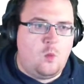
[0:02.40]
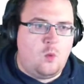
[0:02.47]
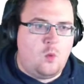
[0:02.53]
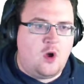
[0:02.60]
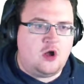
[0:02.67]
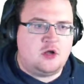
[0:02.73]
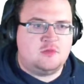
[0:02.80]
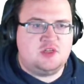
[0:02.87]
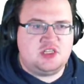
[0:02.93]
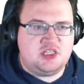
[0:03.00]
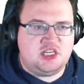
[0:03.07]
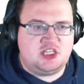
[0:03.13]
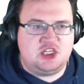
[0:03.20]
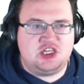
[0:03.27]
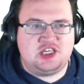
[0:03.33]
welcome to
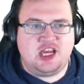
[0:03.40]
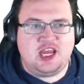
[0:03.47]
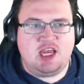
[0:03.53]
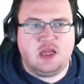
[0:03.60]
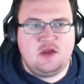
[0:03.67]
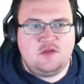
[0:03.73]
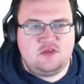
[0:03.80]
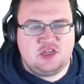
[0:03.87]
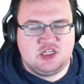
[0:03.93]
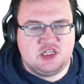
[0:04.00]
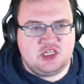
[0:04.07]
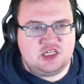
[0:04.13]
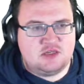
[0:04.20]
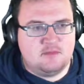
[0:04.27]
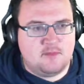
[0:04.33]
6G. This
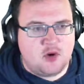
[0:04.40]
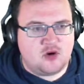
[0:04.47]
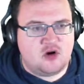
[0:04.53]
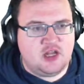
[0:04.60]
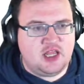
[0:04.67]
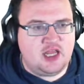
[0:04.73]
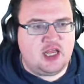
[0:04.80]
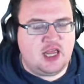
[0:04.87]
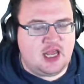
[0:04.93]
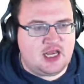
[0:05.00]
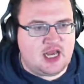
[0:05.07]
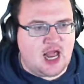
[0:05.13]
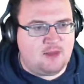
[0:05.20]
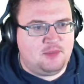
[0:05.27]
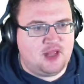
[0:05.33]
is modeling
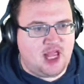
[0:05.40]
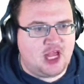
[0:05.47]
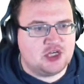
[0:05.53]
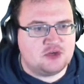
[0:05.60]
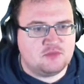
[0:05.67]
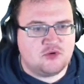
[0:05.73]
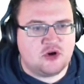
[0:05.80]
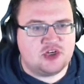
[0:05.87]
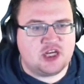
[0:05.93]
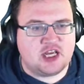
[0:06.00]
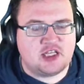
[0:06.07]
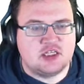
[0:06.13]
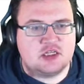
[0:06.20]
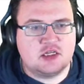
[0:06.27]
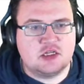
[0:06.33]
in application
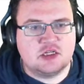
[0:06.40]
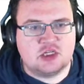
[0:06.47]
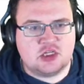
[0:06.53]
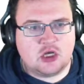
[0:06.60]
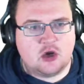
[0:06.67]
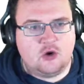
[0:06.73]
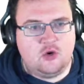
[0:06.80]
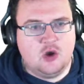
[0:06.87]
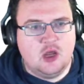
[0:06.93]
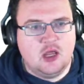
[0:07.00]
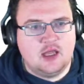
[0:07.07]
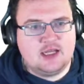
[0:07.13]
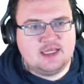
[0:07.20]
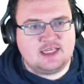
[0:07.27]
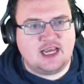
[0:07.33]
projects. So,
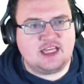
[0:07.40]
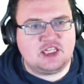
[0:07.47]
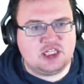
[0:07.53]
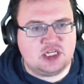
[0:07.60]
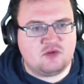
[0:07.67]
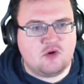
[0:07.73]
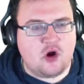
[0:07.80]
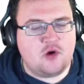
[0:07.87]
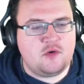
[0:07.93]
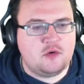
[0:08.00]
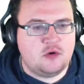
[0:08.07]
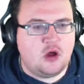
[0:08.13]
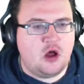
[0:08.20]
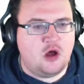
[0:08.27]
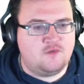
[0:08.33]
day 0
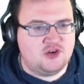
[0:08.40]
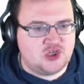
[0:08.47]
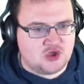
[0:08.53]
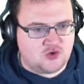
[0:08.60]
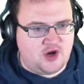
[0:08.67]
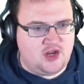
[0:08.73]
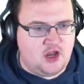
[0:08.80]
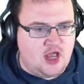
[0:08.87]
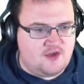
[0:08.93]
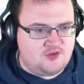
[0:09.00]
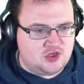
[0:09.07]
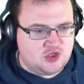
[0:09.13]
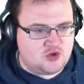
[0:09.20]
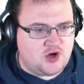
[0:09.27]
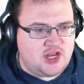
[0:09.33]
of a tree. I have a
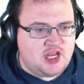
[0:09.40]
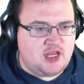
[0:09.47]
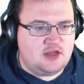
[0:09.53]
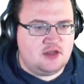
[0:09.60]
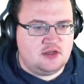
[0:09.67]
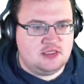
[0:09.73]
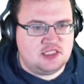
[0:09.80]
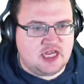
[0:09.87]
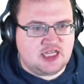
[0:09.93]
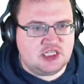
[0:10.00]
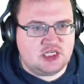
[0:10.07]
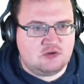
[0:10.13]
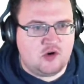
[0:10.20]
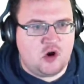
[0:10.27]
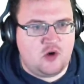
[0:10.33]
tree, day
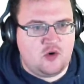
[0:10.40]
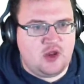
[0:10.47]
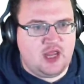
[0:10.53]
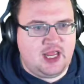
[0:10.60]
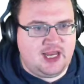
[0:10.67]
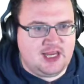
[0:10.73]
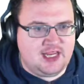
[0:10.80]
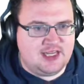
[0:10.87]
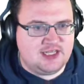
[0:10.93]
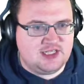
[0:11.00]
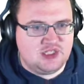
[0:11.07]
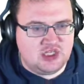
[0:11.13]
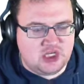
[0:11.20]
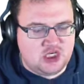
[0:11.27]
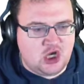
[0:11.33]
0, it
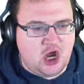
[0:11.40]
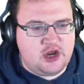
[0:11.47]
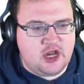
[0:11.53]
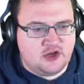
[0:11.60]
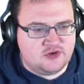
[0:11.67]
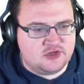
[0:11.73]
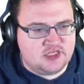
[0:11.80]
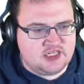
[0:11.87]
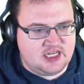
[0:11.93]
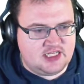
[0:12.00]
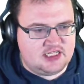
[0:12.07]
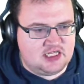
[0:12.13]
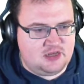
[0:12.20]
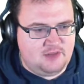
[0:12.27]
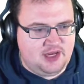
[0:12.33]
is 910
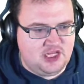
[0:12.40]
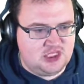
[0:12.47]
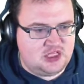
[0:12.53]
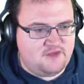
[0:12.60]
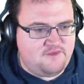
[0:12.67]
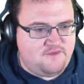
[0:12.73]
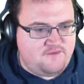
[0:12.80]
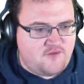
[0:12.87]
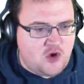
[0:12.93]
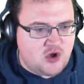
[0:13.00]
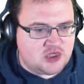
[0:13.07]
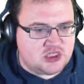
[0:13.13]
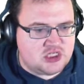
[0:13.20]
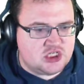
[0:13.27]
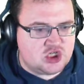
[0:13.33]
centimeters. So the
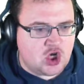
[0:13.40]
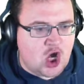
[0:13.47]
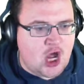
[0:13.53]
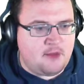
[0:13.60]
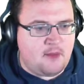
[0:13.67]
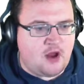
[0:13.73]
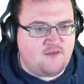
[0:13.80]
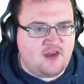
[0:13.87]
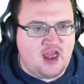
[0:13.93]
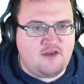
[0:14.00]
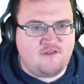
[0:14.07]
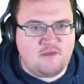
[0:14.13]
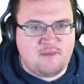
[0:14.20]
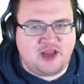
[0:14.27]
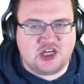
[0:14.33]
first time I've
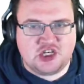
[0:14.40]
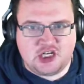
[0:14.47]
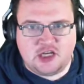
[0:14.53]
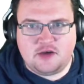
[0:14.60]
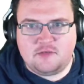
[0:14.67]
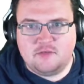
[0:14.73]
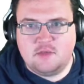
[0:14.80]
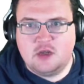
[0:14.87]
ever measured it,